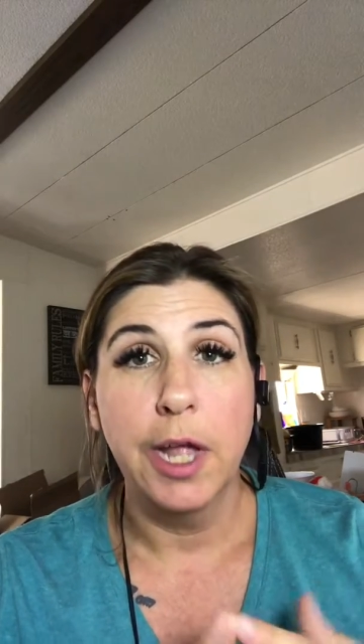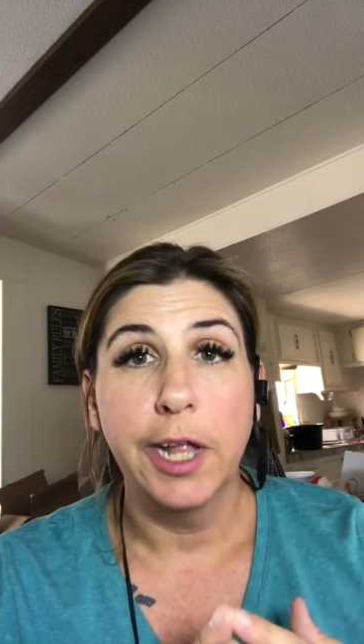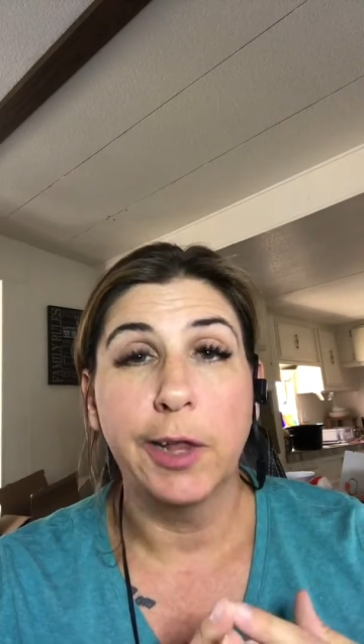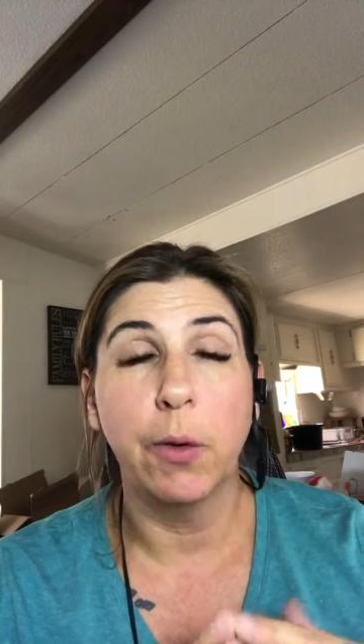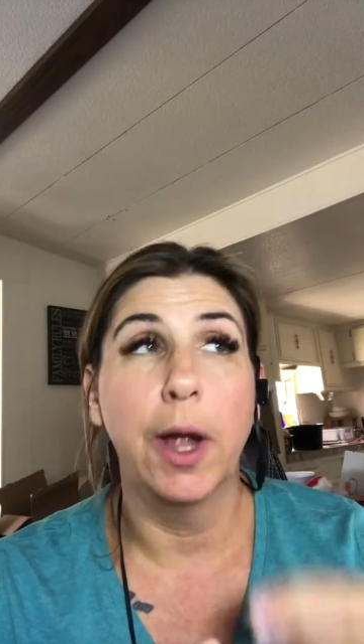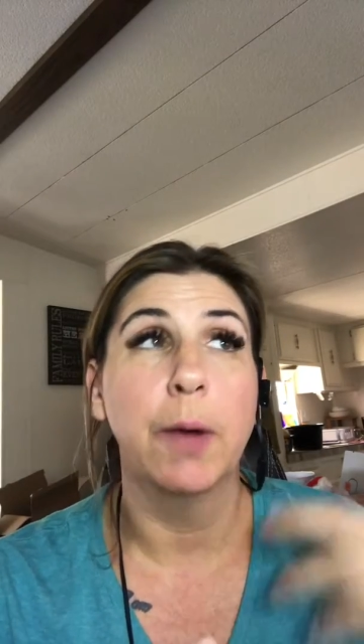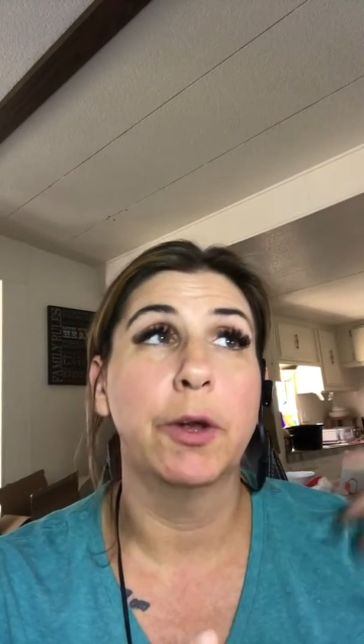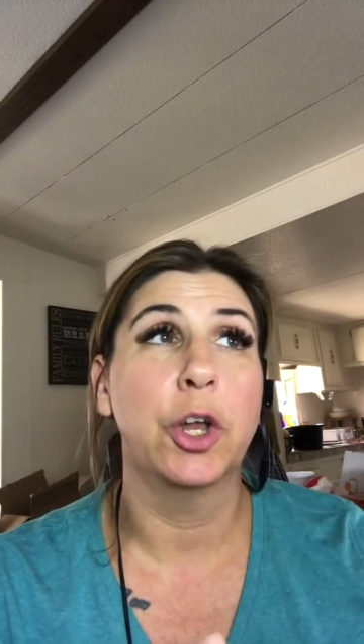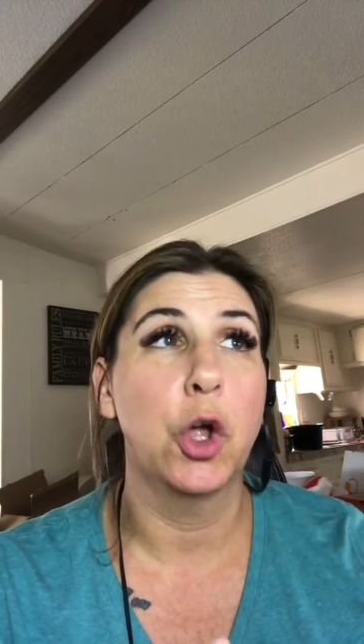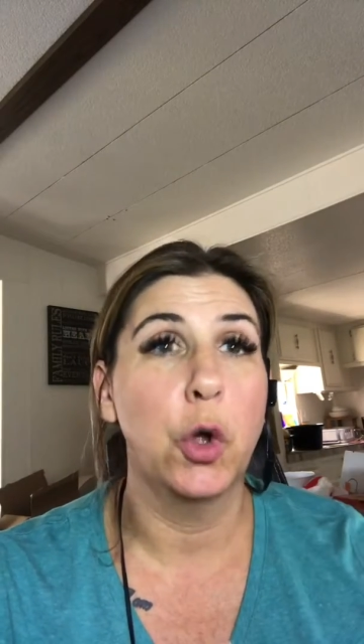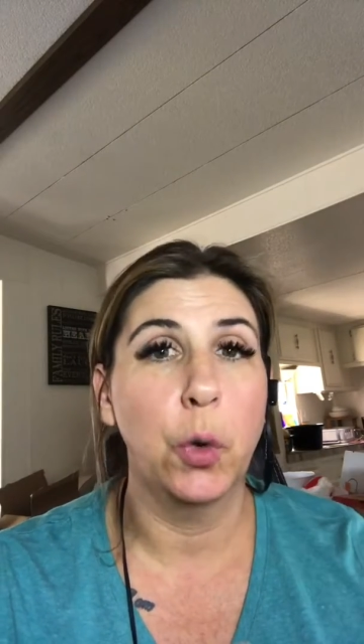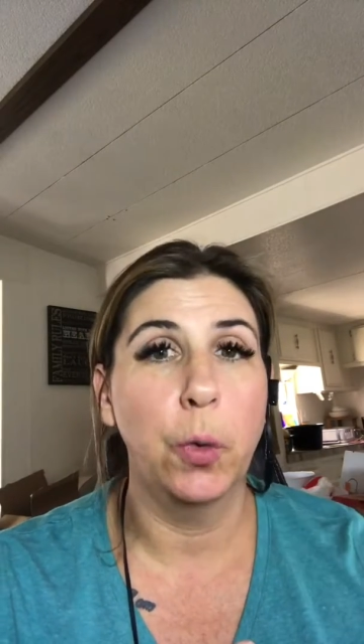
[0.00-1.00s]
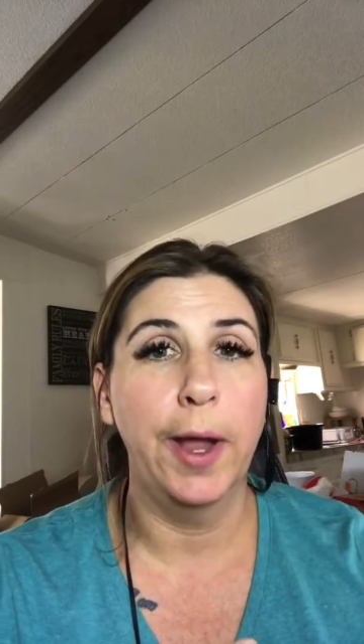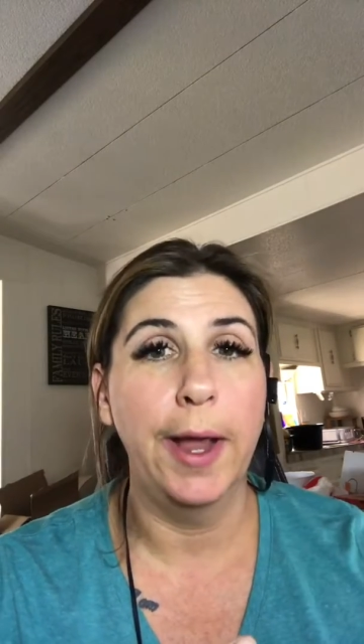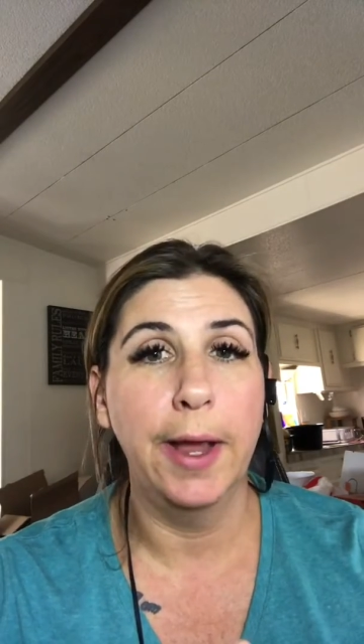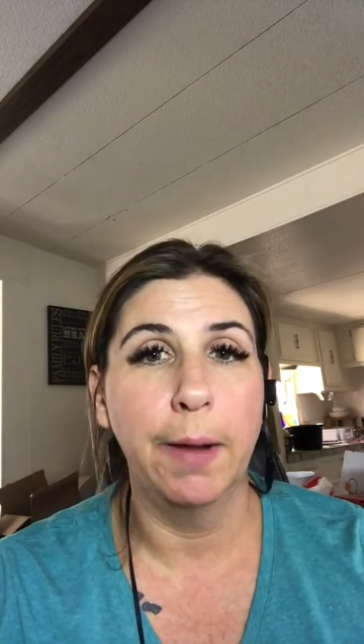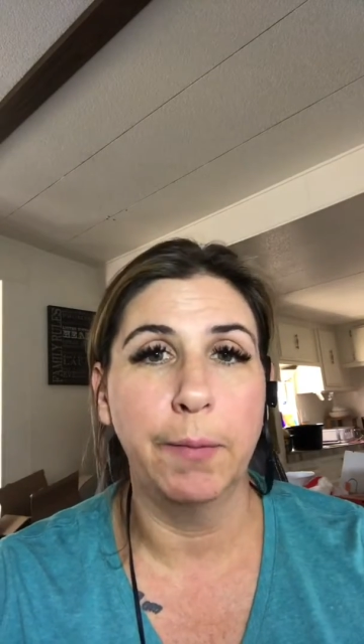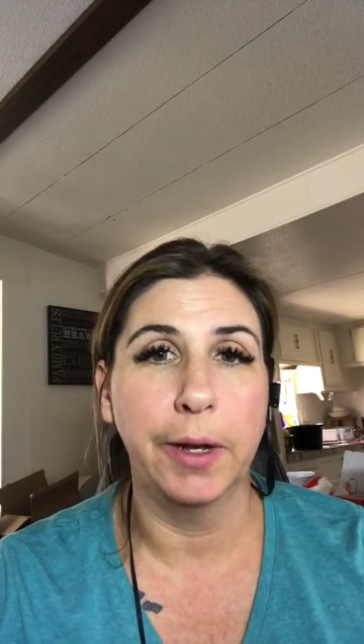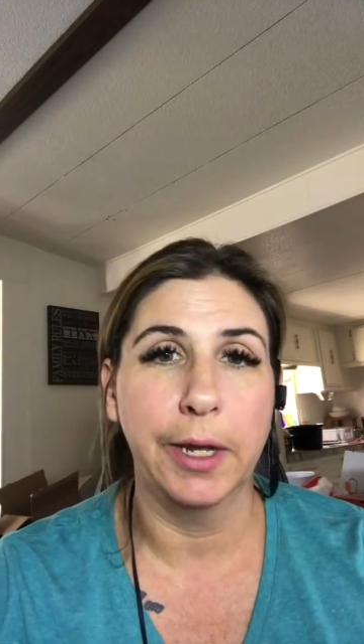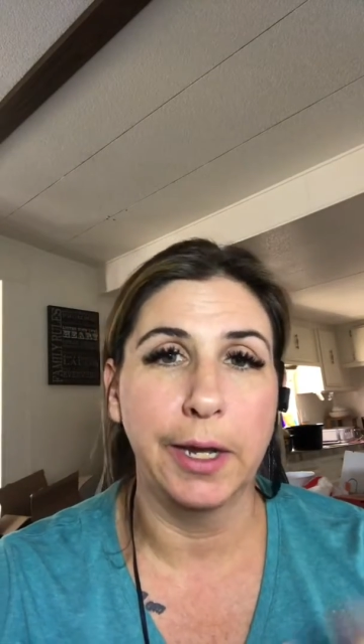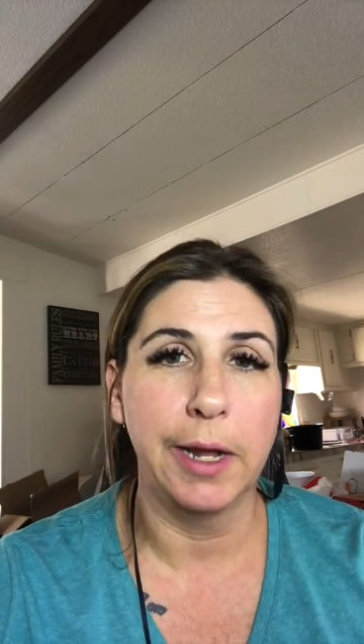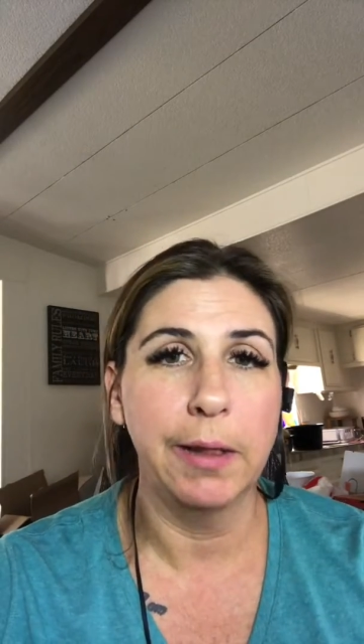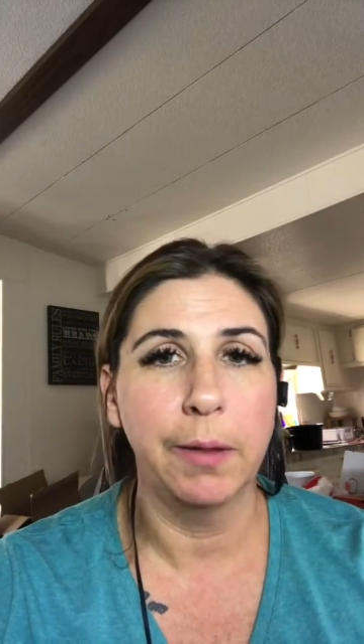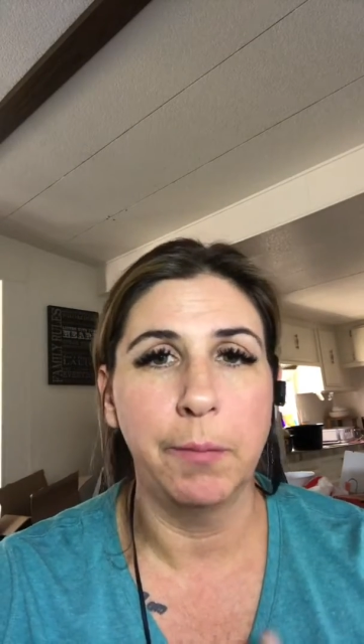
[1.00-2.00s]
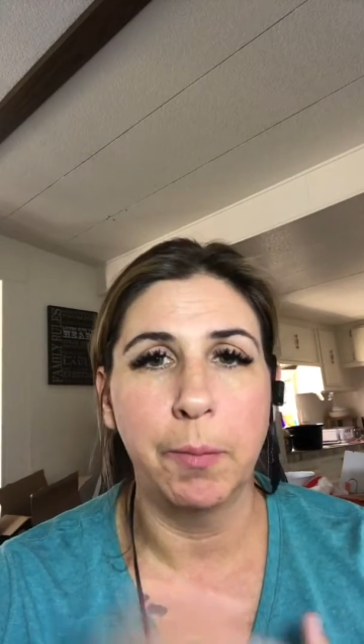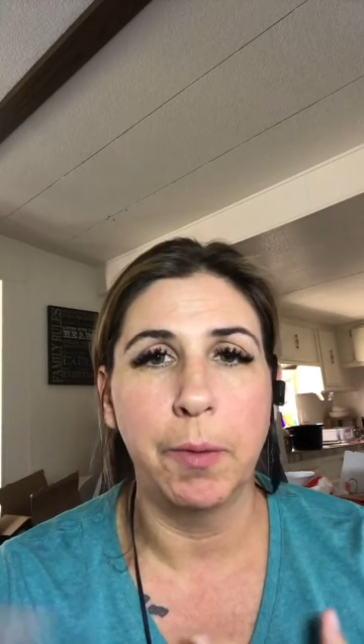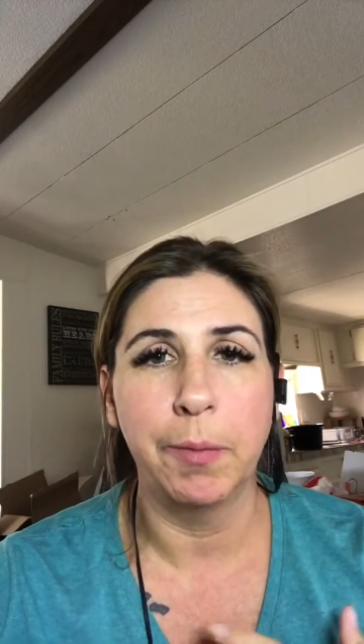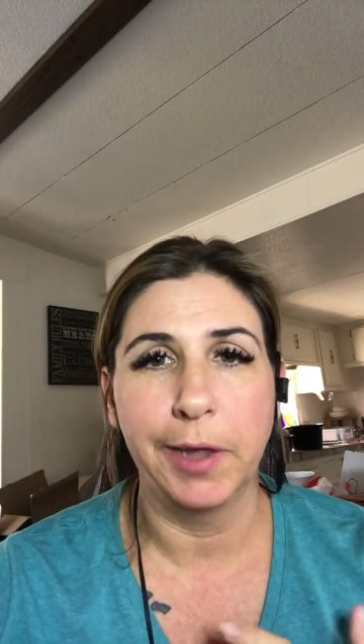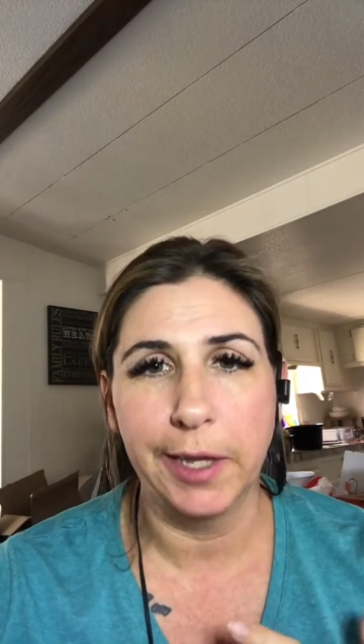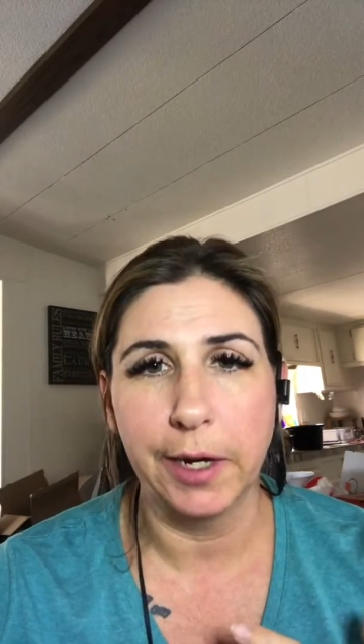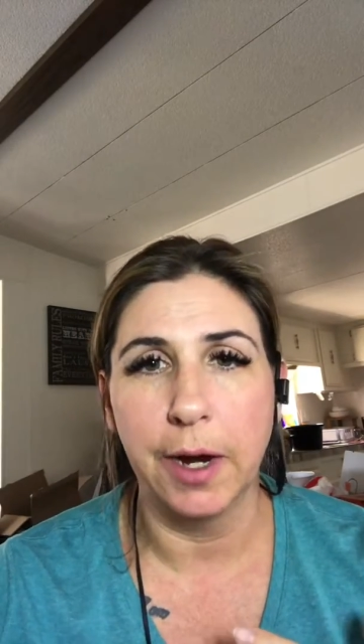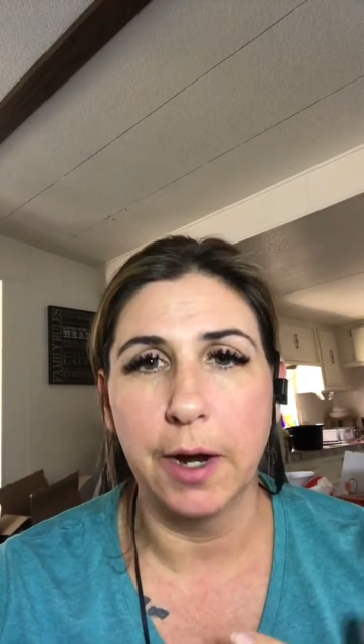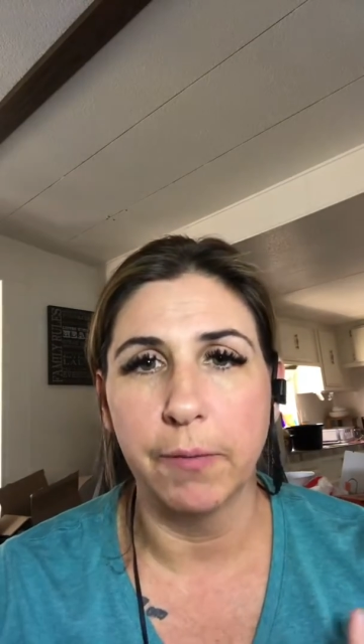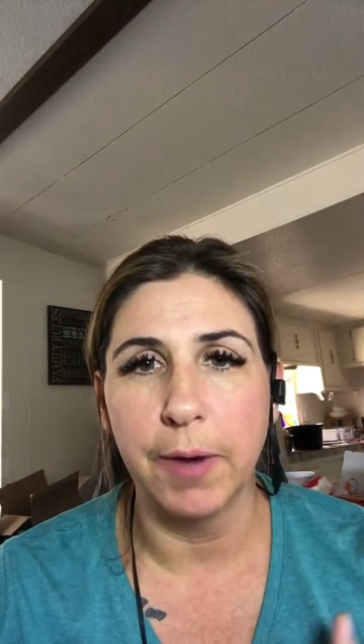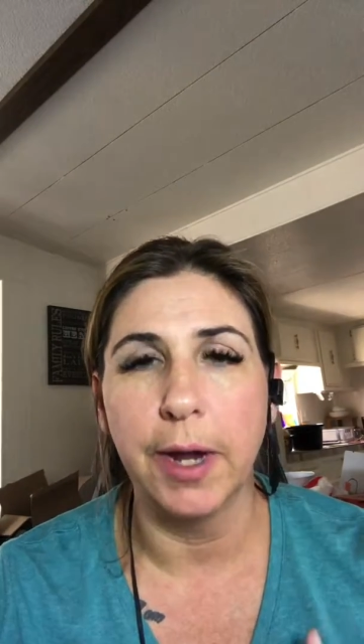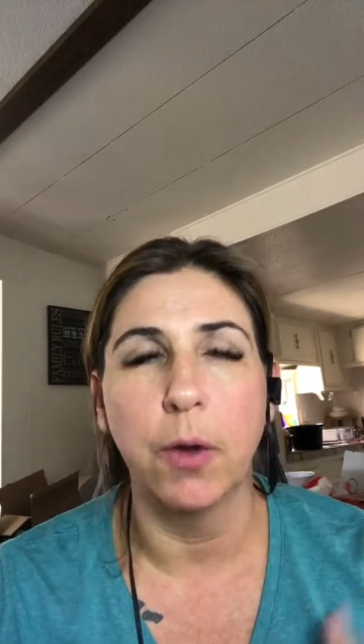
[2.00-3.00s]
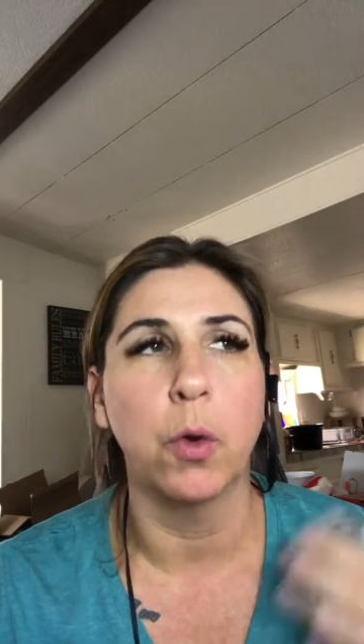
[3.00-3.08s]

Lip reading: So I would go, hey, let me bum a cigarette, right?